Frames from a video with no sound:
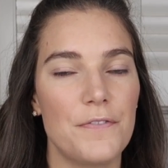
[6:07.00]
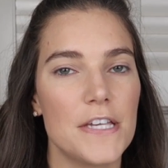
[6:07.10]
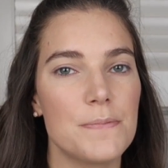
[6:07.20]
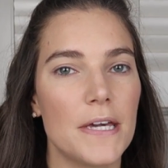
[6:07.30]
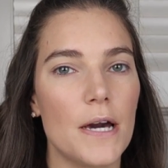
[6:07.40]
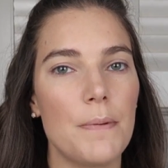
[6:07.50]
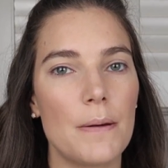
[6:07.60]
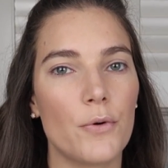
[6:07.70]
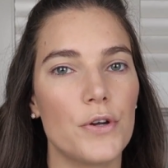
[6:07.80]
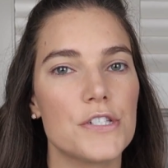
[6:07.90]
face makeup,
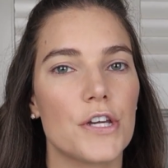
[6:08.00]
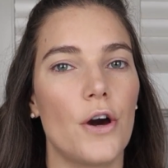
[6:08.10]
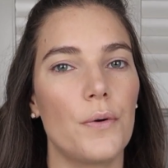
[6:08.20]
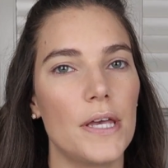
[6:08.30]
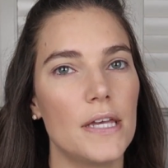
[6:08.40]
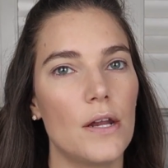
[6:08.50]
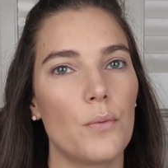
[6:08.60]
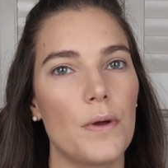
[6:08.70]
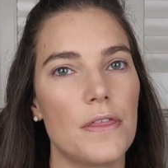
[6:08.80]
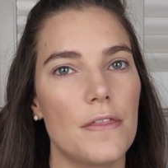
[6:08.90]
I'm going to go
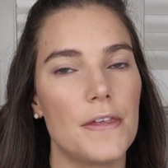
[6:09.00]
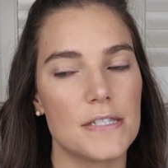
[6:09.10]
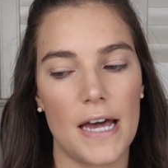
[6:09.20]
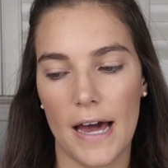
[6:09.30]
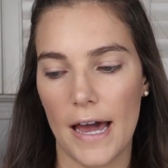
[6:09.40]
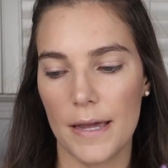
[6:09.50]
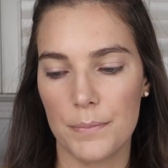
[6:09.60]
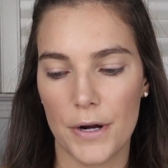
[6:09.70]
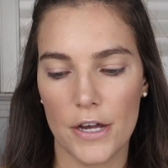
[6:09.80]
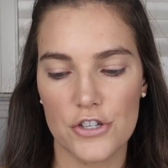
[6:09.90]
in with this eye
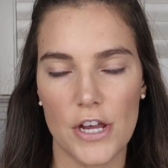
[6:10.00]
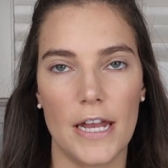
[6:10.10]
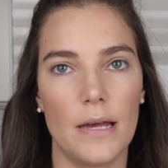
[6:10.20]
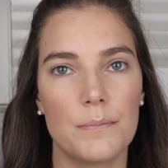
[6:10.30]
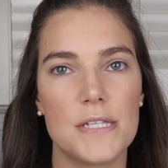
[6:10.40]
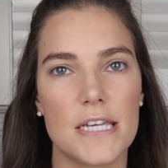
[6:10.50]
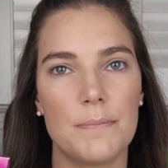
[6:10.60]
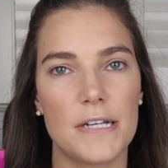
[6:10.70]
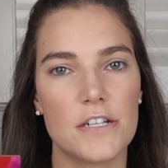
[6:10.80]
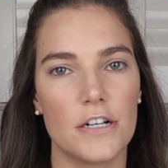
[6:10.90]
brush, and I'm
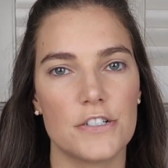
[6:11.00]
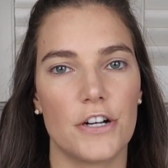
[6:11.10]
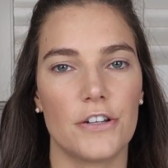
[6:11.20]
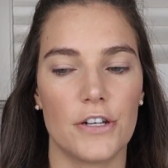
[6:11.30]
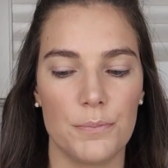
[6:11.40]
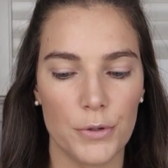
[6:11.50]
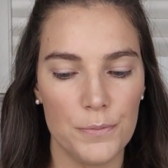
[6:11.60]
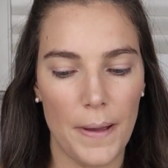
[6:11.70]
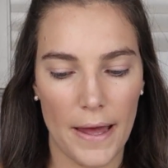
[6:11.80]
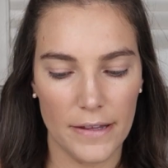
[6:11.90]
taking my Tarte Tartelette and
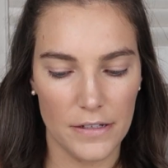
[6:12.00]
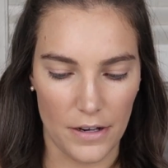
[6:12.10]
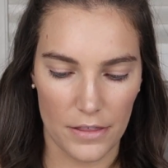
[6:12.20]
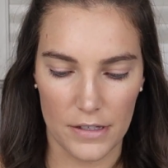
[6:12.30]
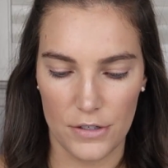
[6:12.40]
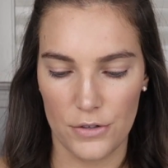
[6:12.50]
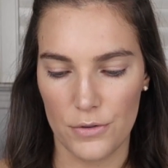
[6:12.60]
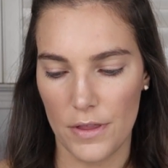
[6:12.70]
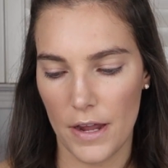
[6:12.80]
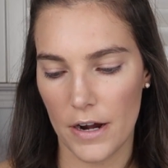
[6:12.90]
Bloom palette, nothing
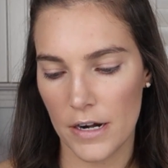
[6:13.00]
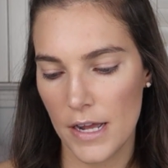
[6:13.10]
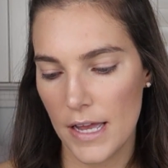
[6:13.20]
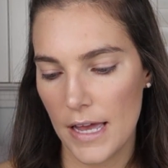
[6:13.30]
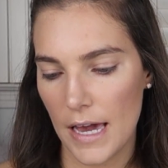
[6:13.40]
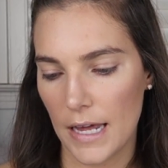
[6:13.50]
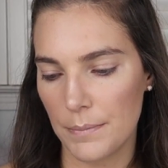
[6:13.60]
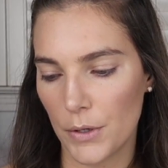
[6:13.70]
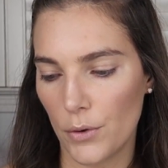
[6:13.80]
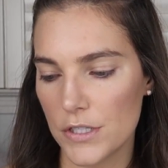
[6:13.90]
new there, and
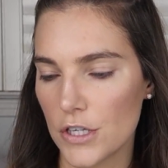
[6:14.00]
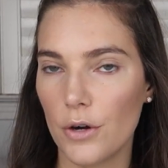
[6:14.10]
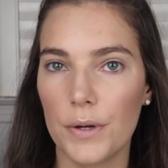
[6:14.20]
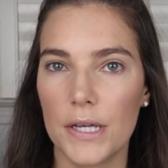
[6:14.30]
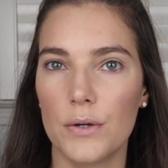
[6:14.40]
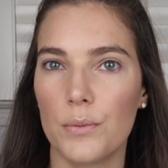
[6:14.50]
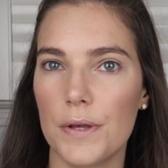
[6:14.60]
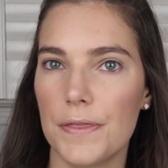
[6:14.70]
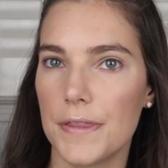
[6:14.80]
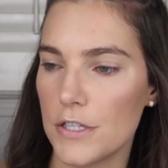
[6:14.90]
I'm going to go in
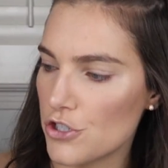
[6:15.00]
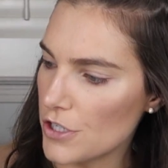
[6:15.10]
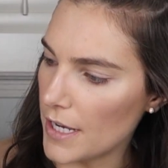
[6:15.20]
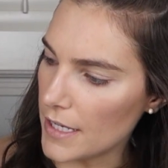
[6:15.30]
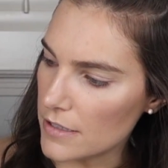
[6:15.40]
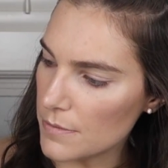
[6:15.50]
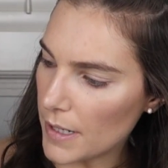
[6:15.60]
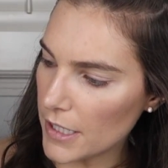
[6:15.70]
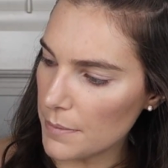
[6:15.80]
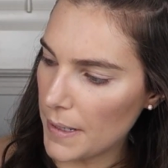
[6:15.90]
with the shade
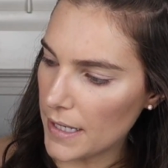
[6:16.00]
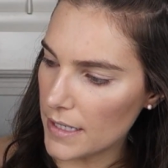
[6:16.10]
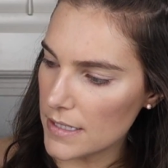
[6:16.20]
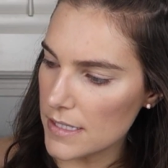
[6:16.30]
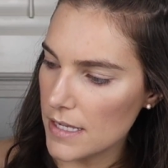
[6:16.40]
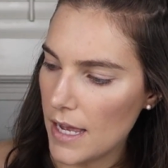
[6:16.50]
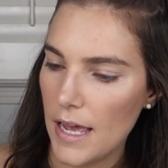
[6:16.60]
Smarty Pants,